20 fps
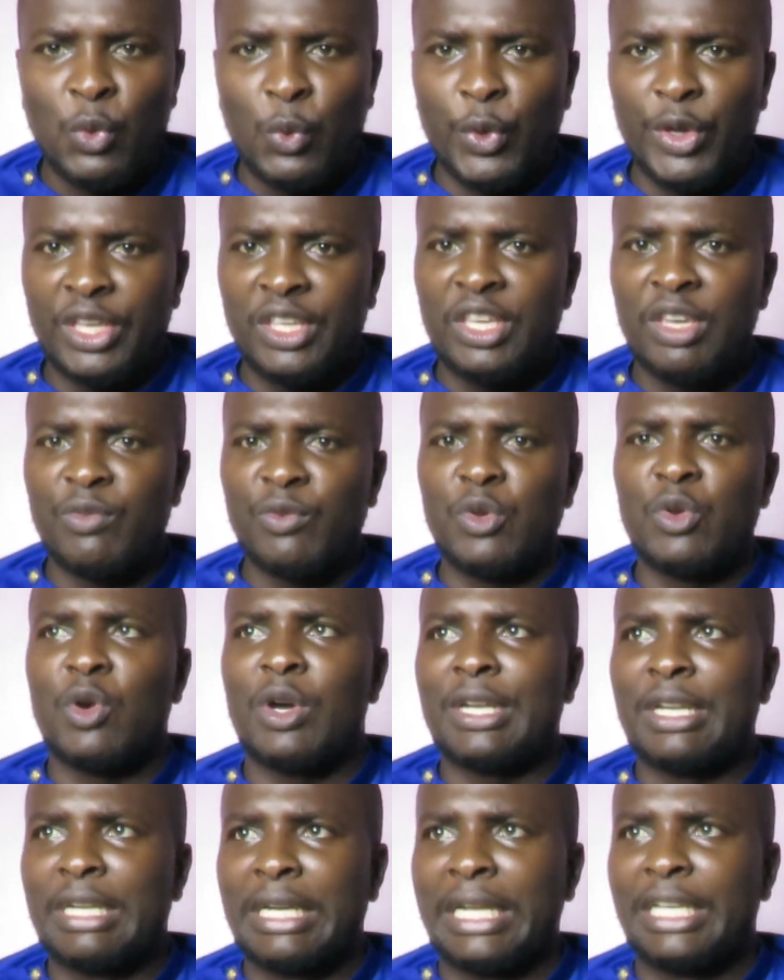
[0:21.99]
We give
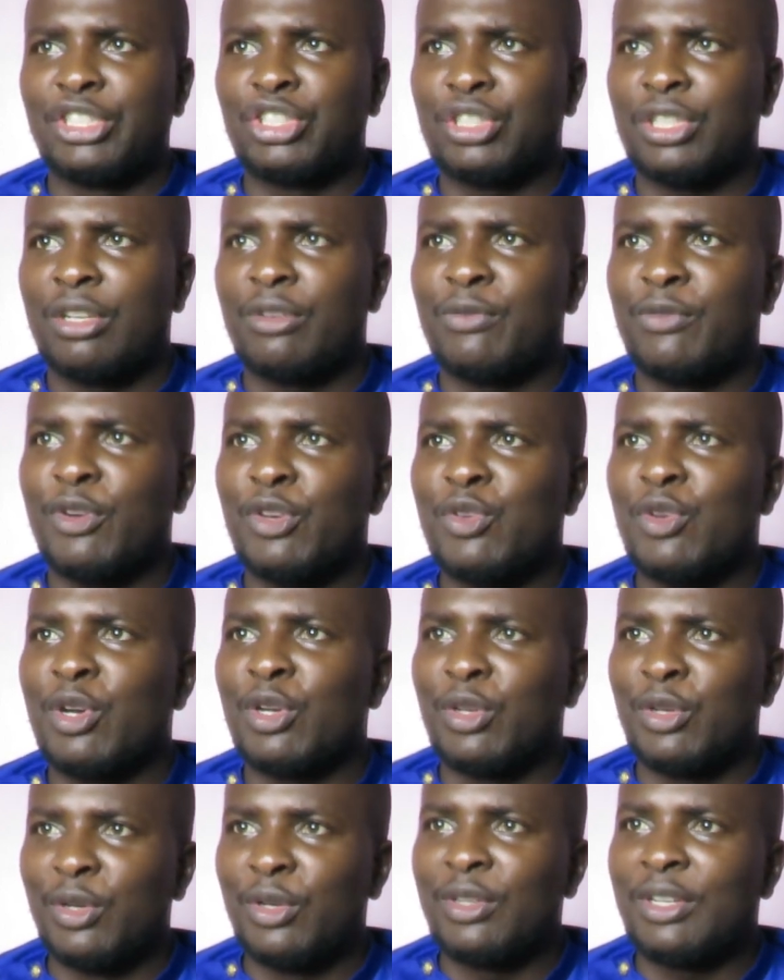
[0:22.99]
you adoration for your
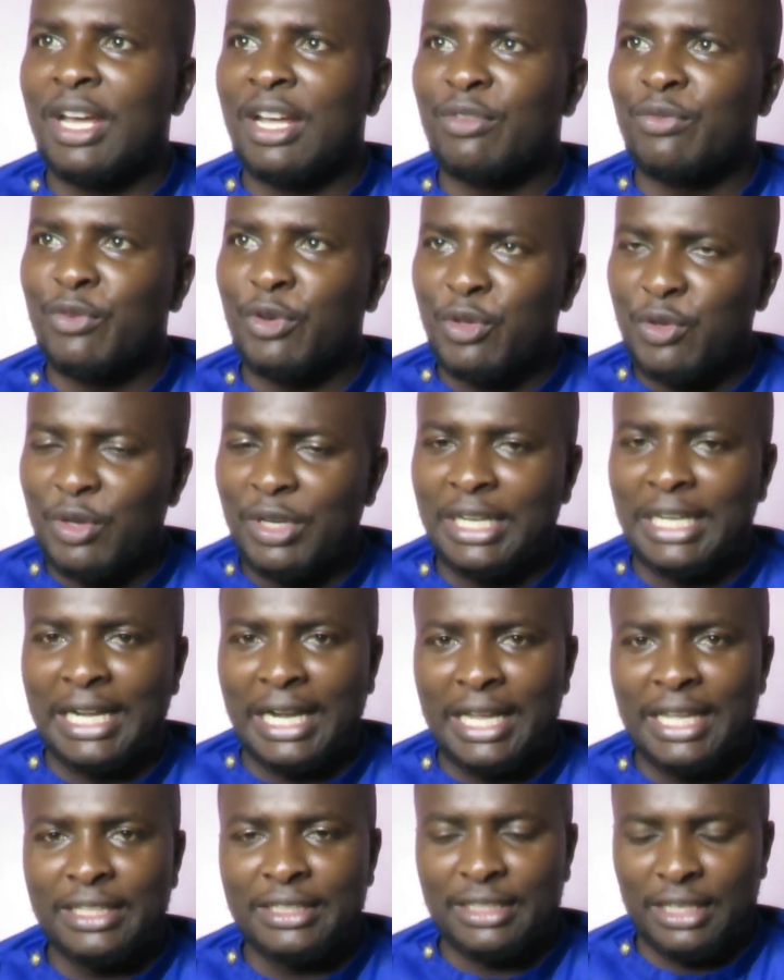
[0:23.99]
good and for your
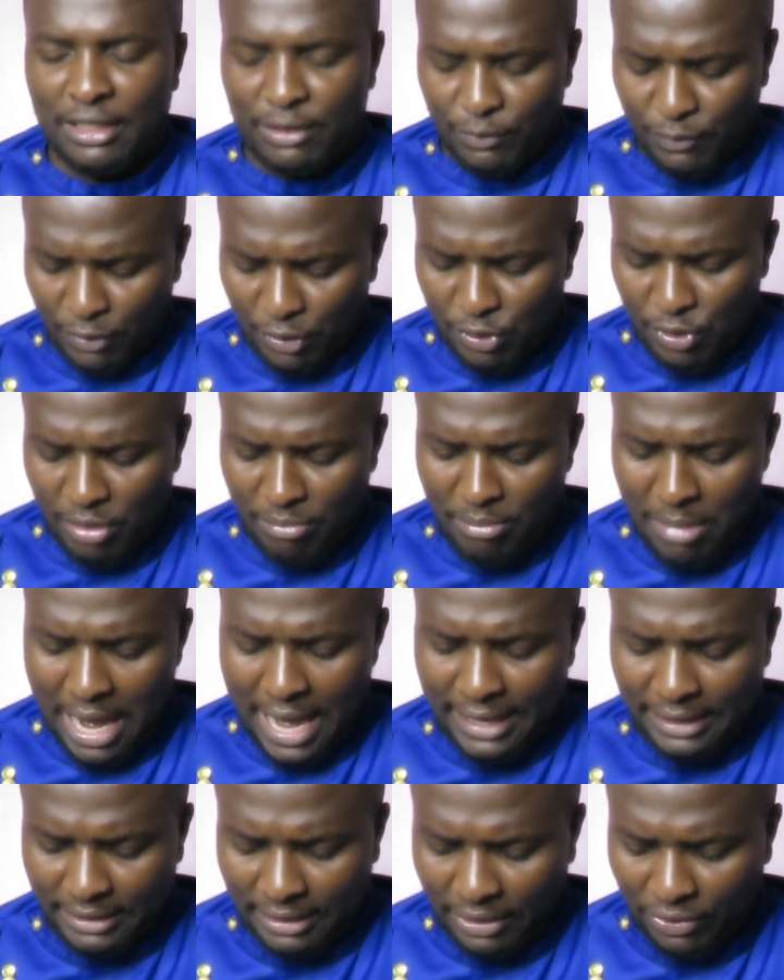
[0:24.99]
great and for your
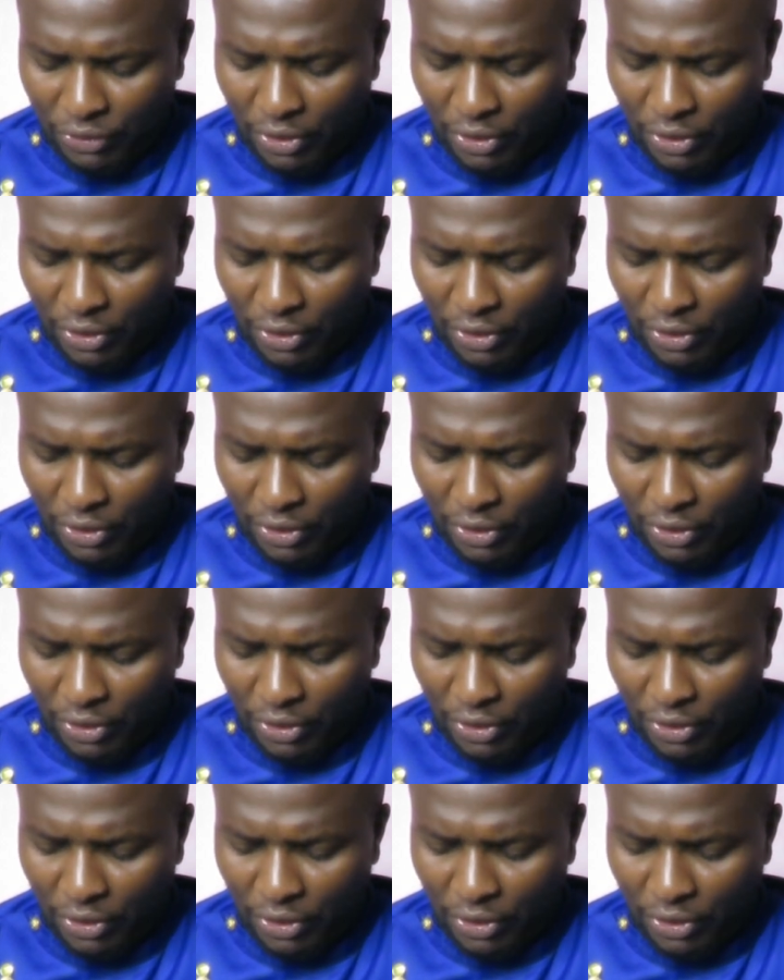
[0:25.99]
mighty.